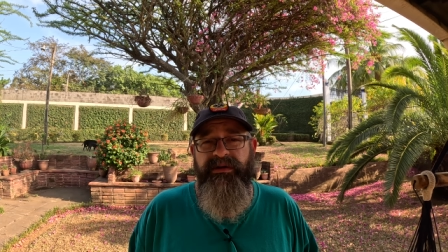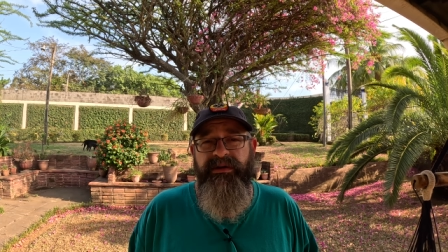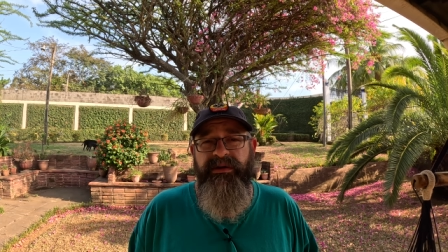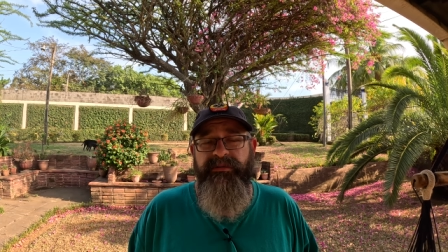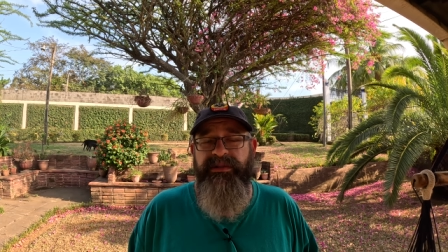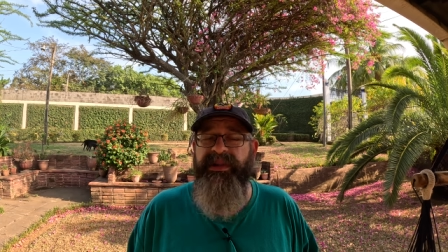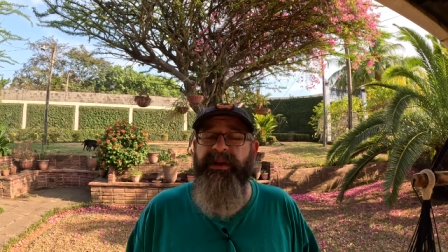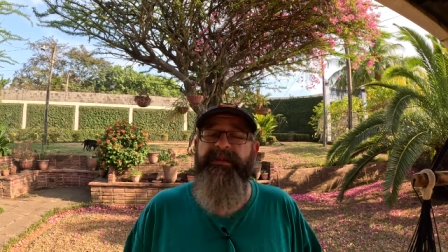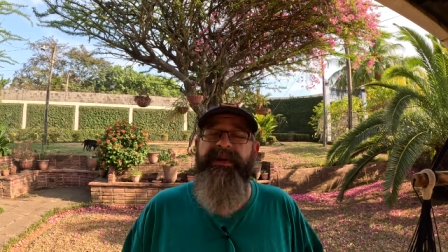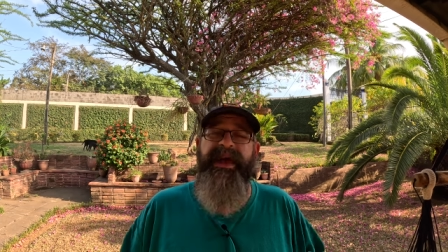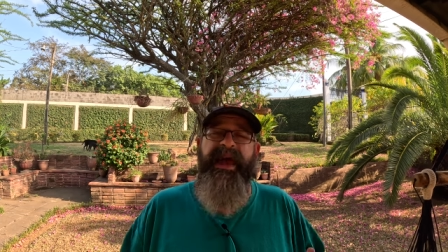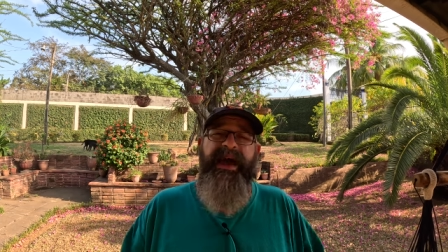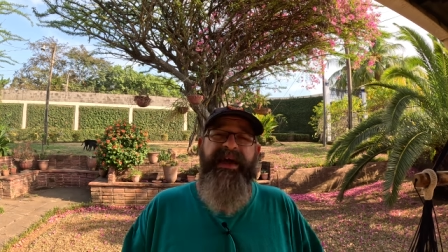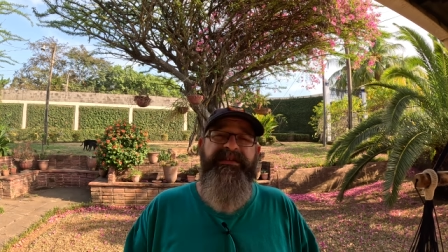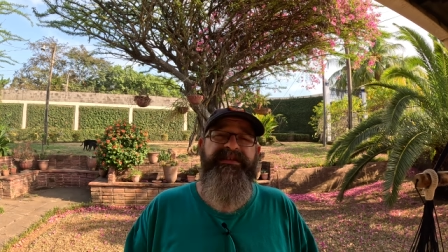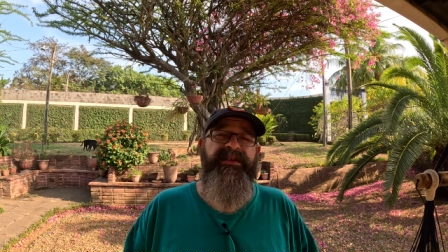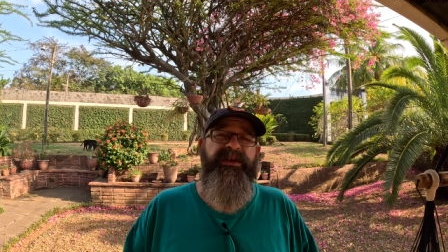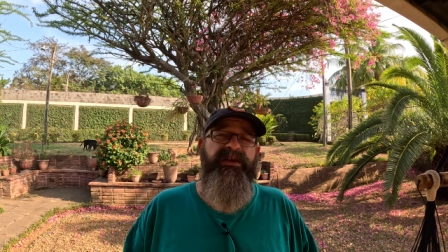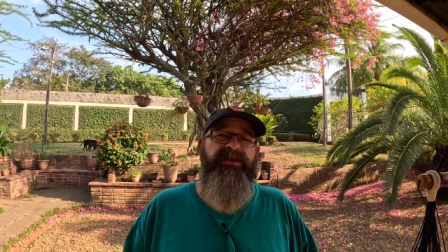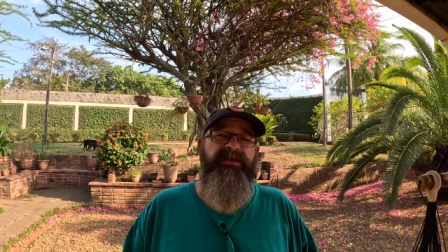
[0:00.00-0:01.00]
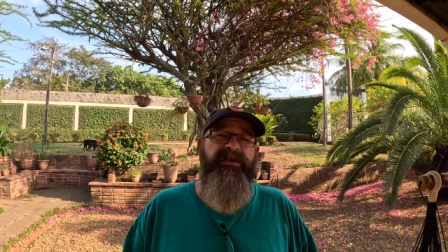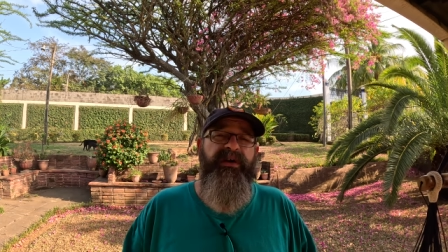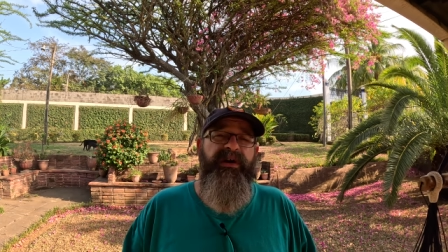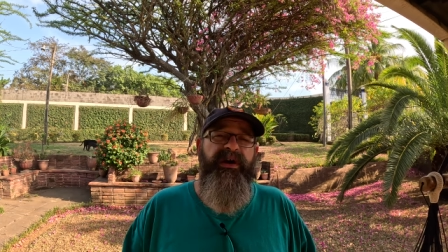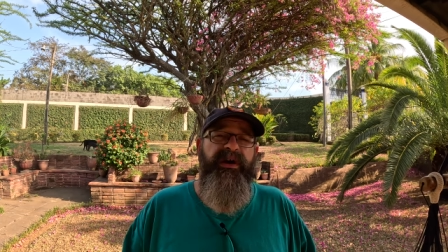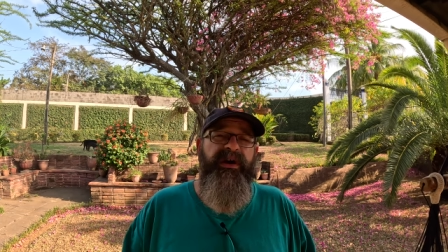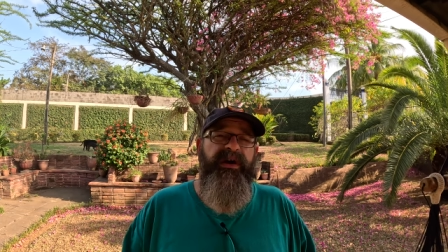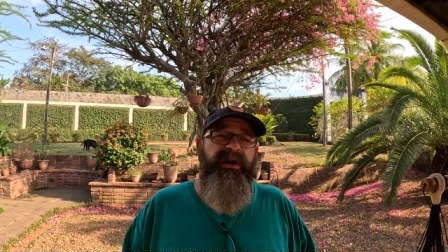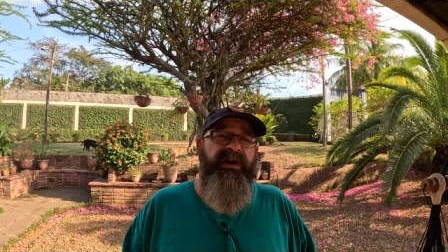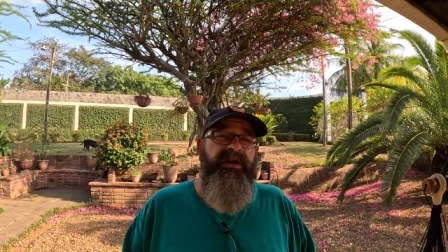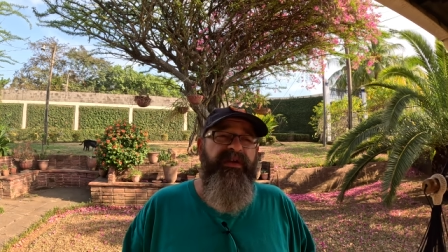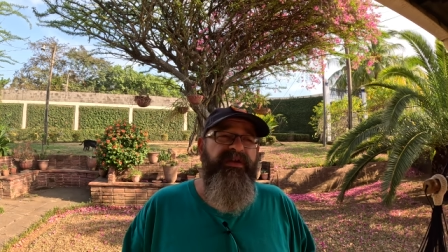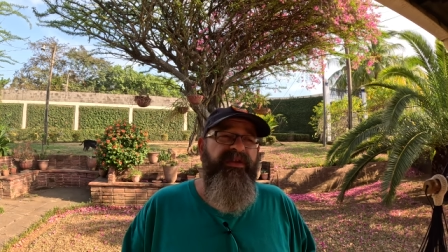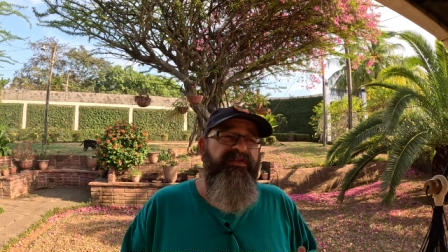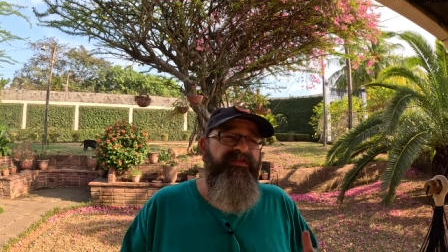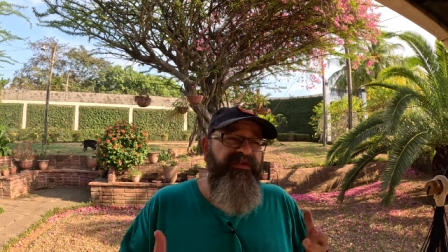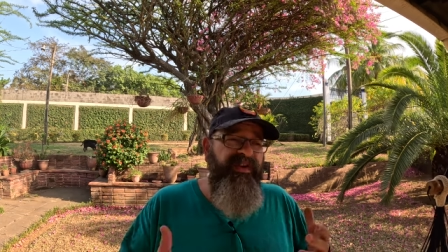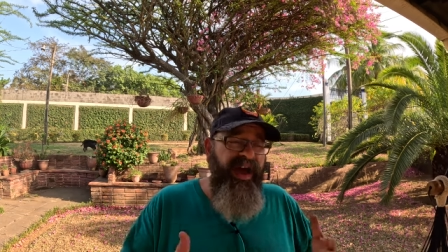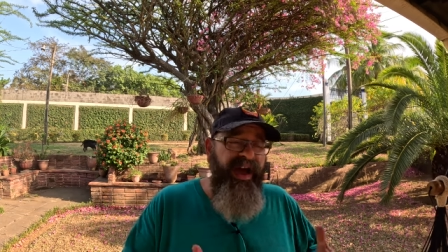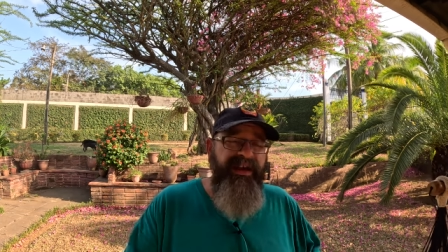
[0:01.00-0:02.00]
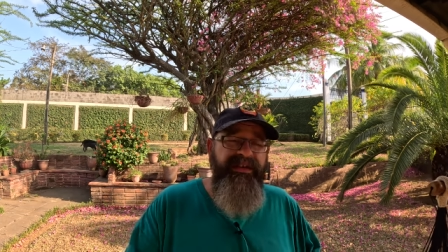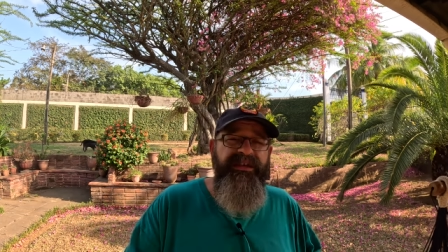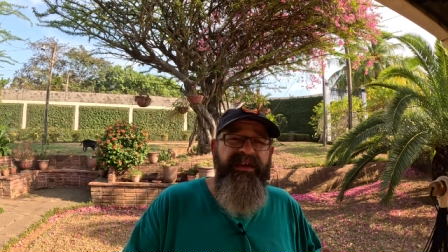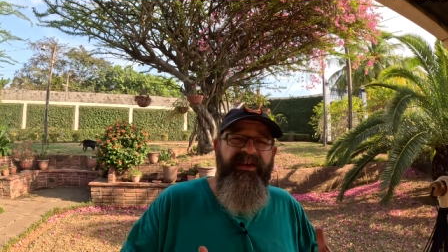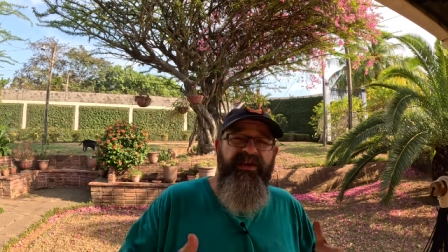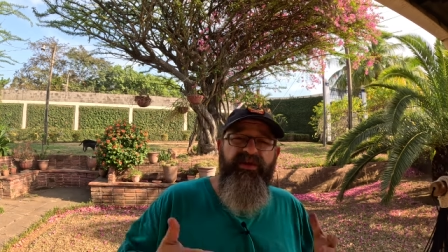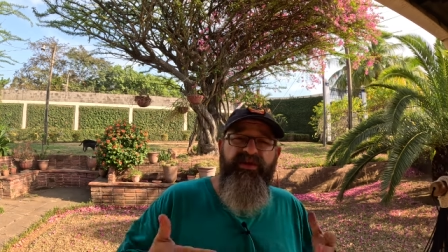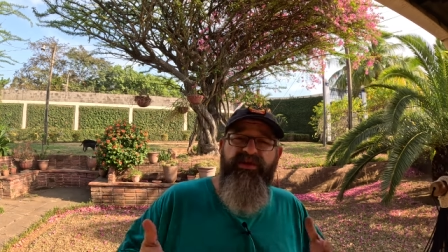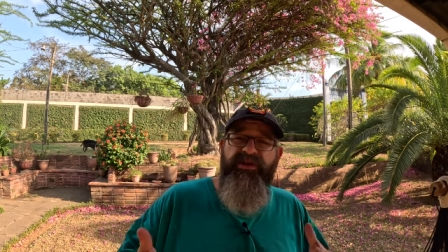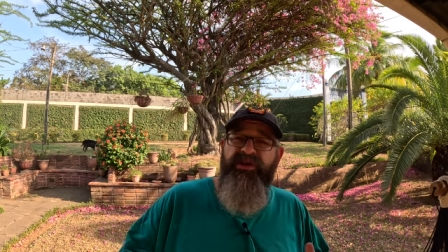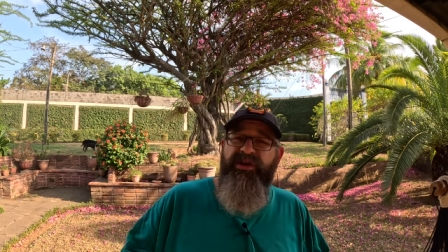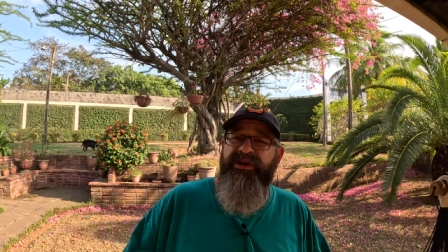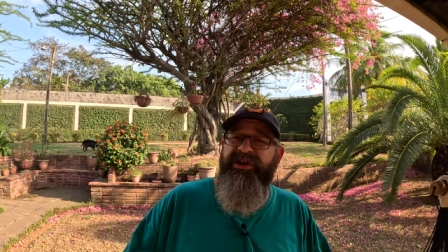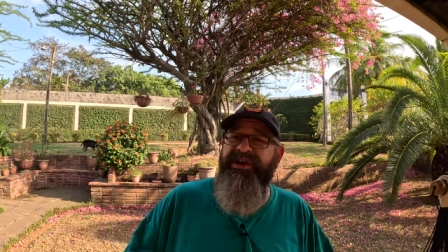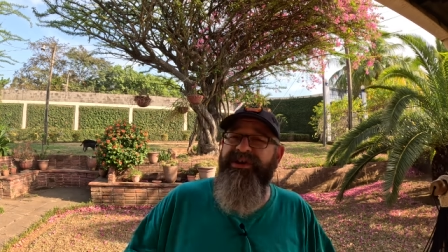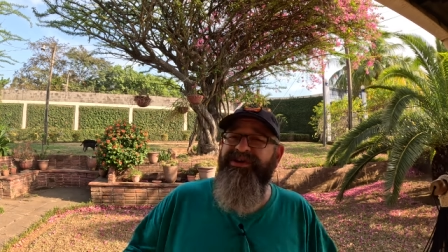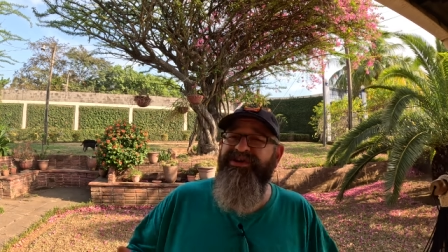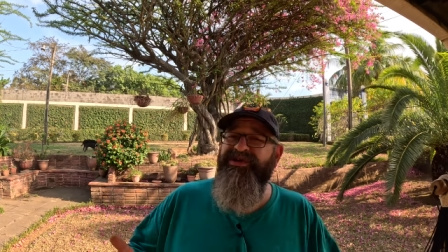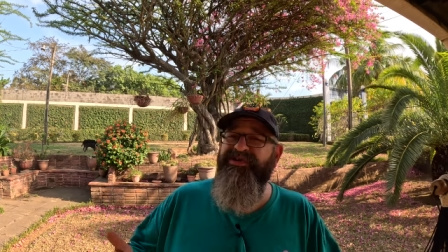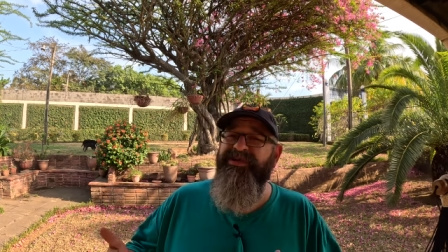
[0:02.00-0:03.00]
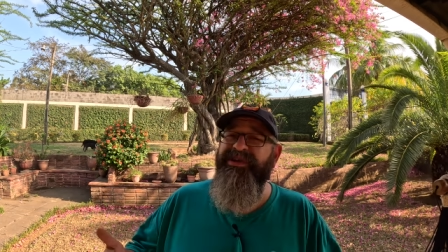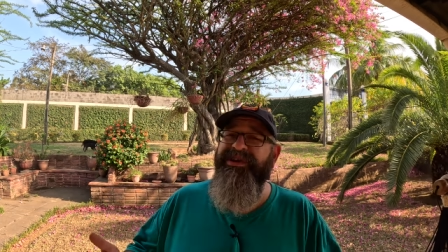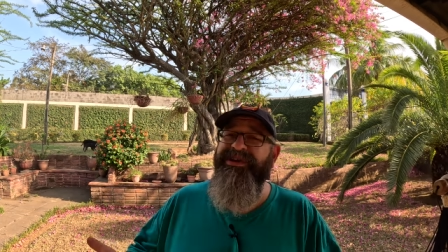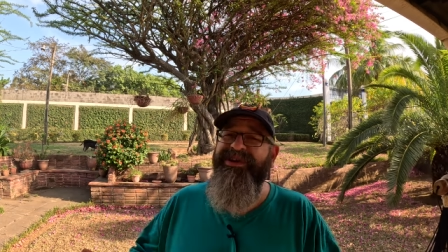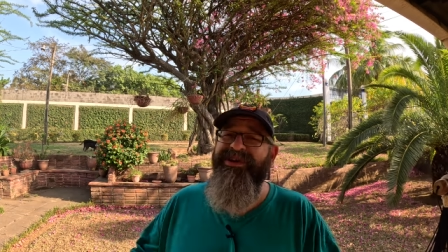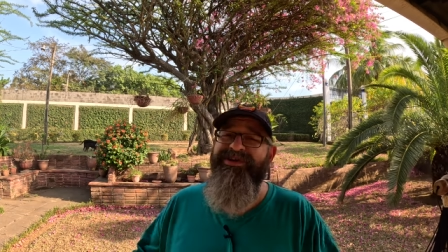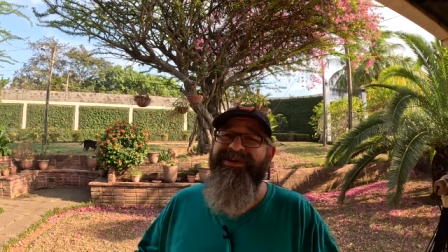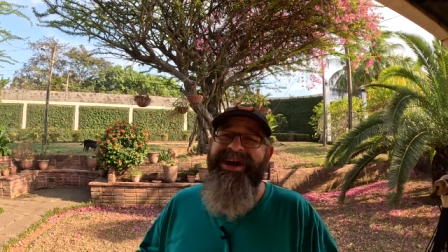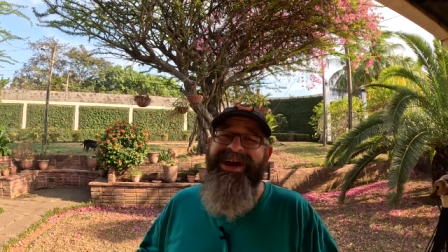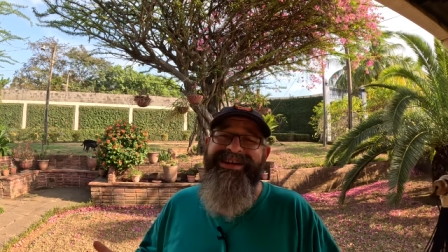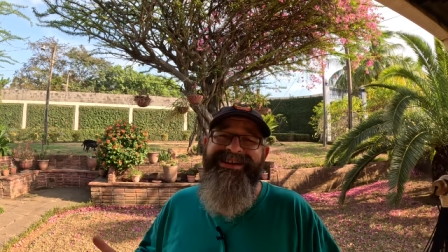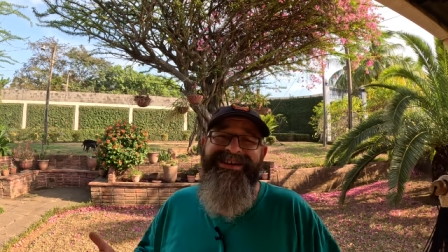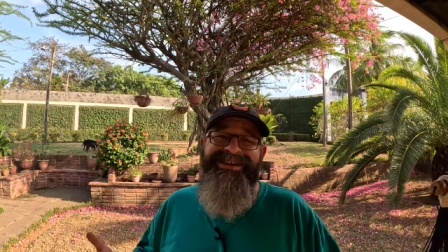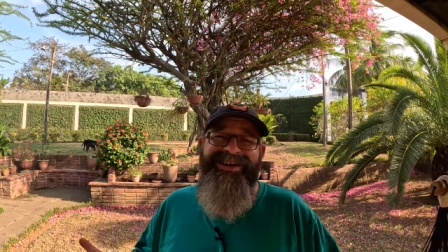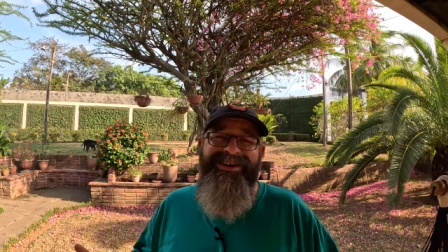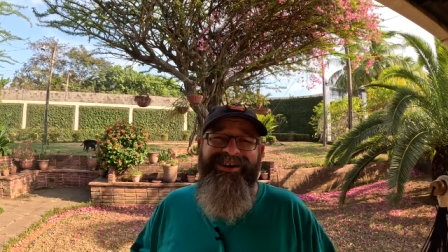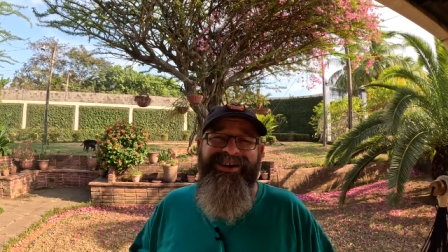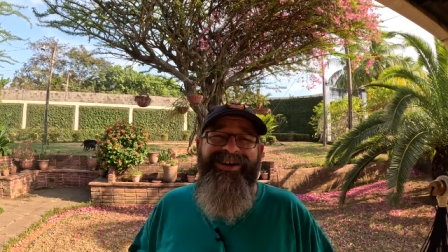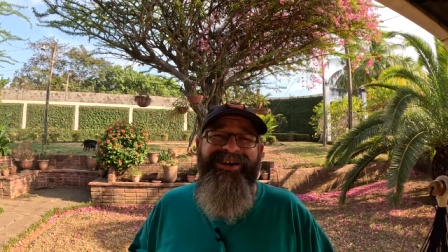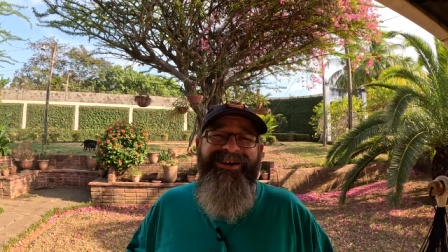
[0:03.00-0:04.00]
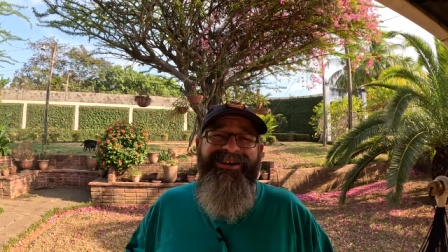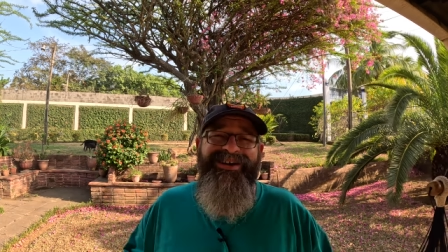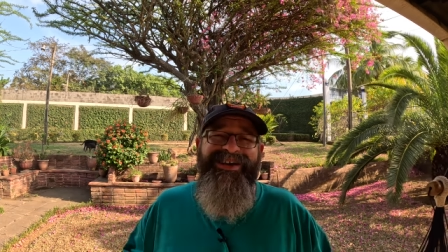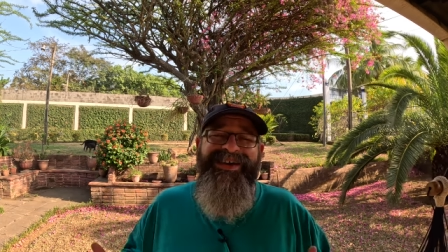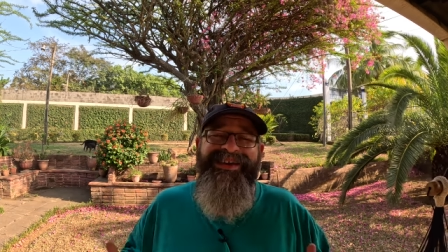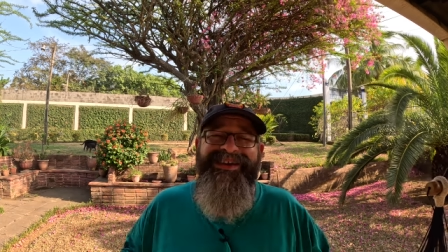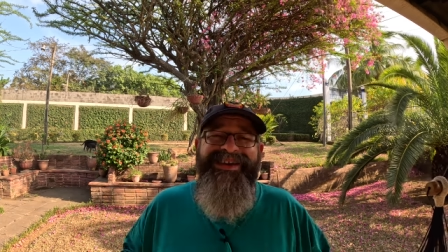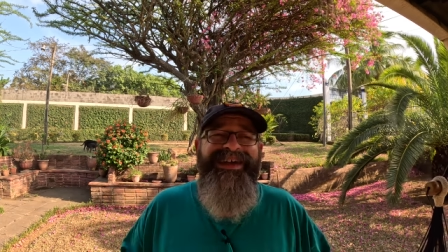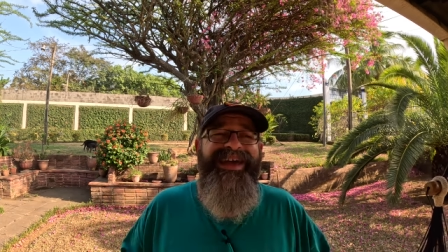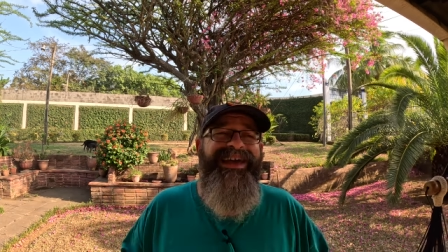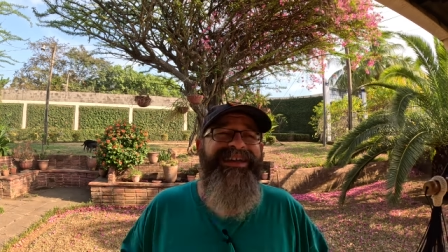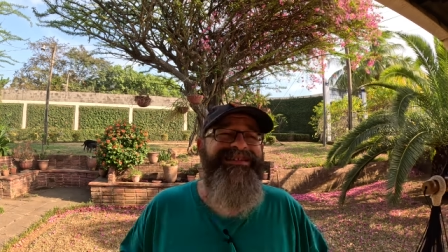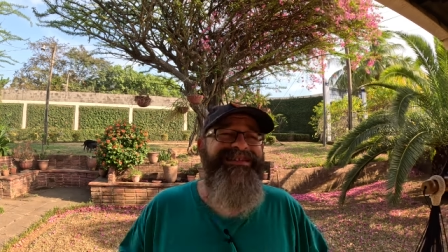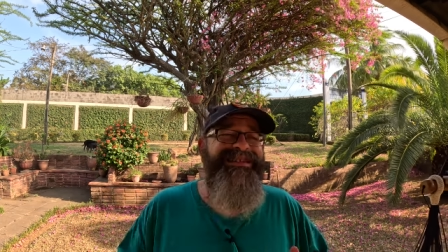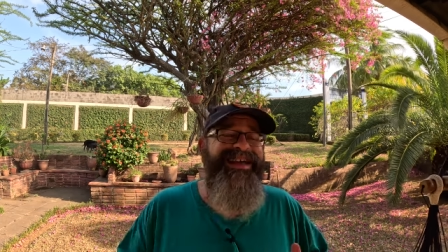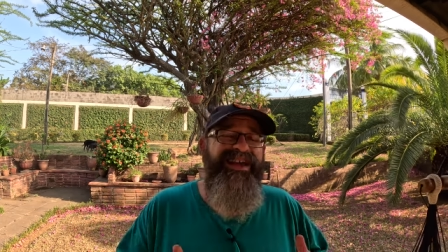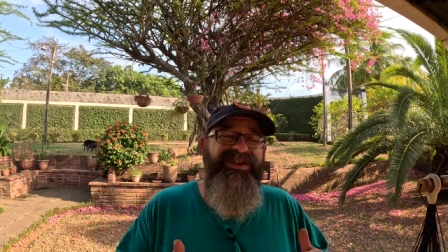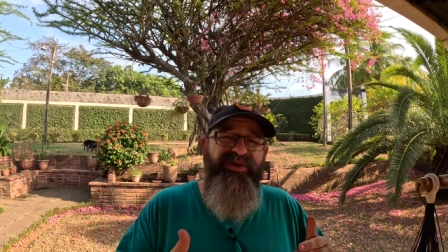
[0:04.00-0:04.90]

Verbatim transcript: But let me ask you the fact that you're looking to relocate at all indicates that